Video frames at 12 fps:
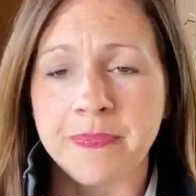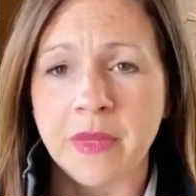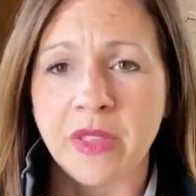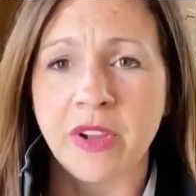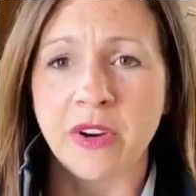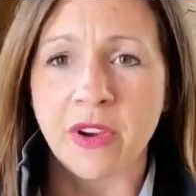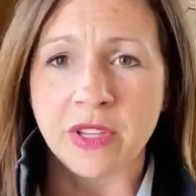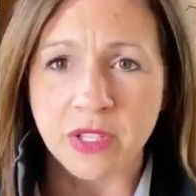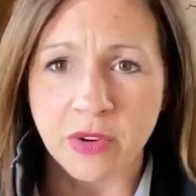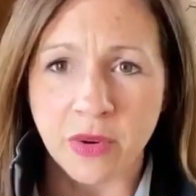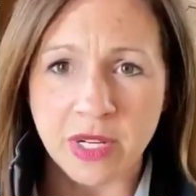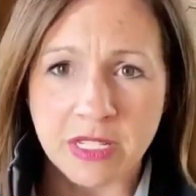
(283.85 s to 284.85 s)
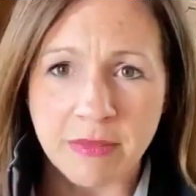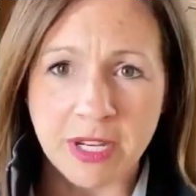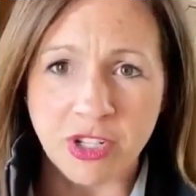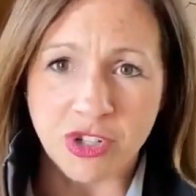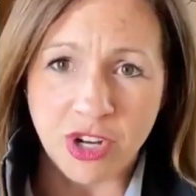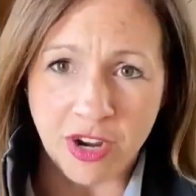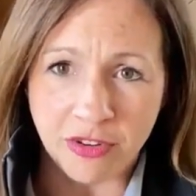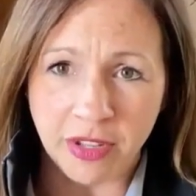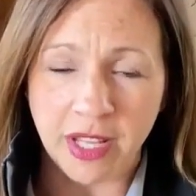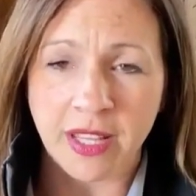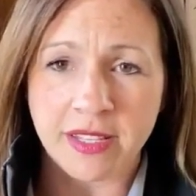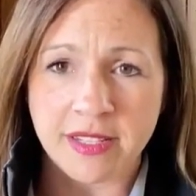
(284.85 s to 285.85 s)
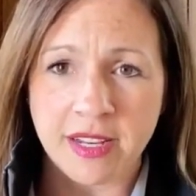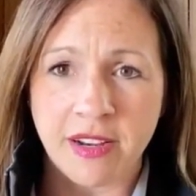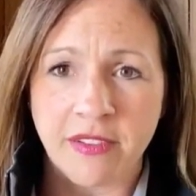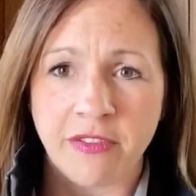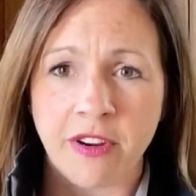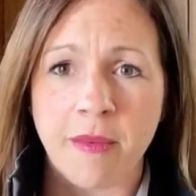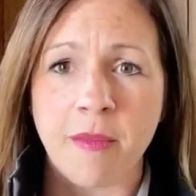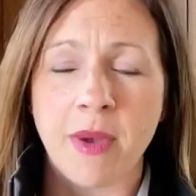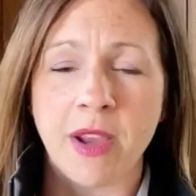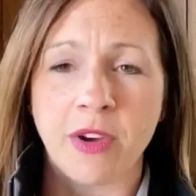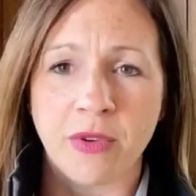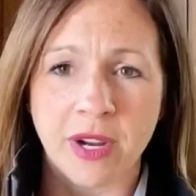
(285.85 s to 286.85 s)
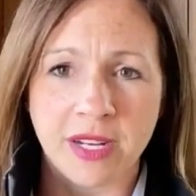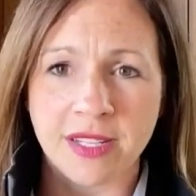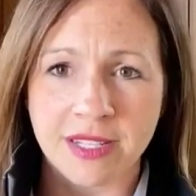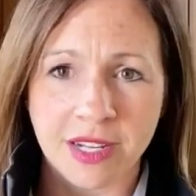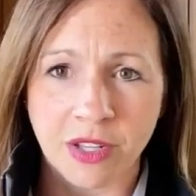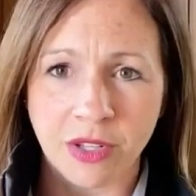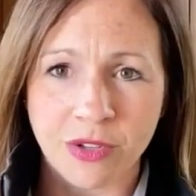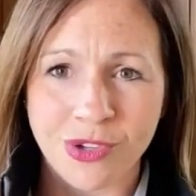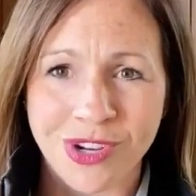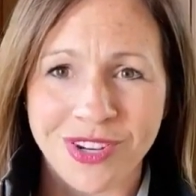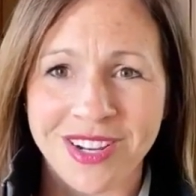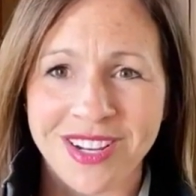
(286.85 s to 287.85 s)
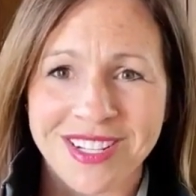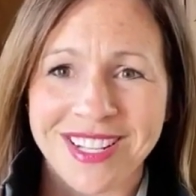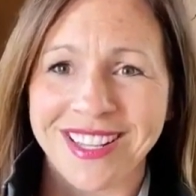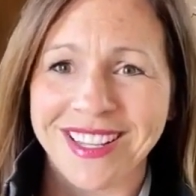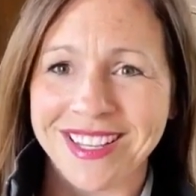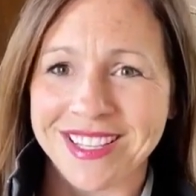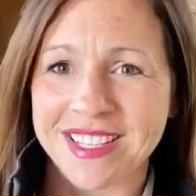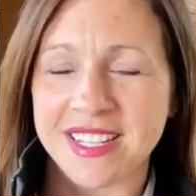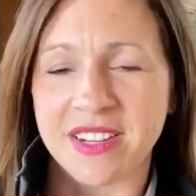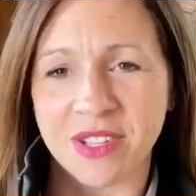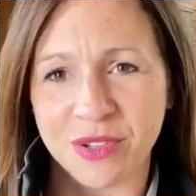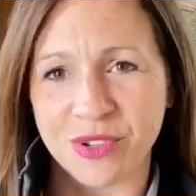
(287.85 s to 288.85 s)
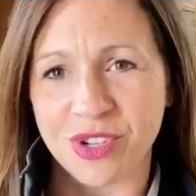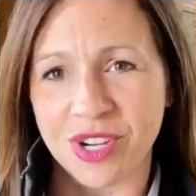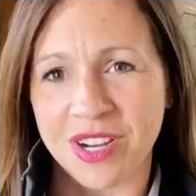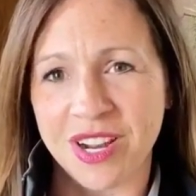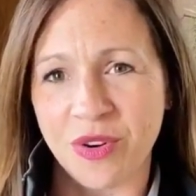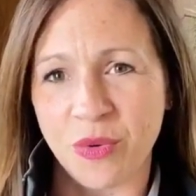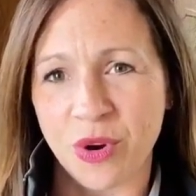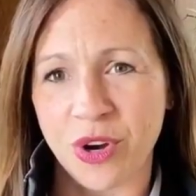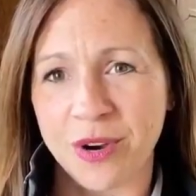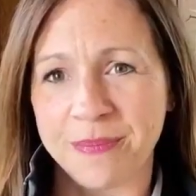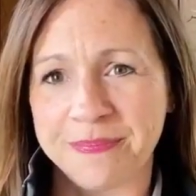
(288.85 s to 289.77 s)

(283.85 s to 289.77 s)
They're also going to be generally listed from greatest inclusion to least inclusion in order.